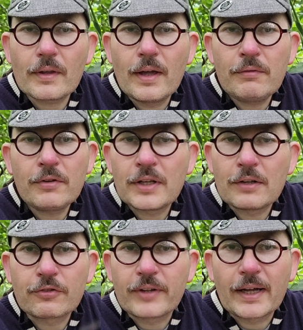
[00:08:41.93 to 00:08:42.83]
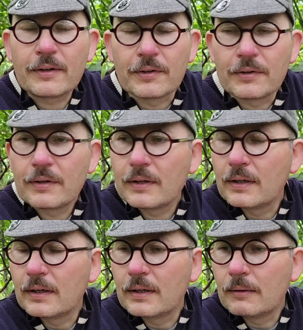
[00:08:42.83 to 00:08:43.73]
everything is standard,
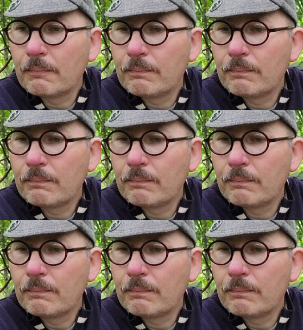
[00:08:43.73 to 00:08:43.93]
so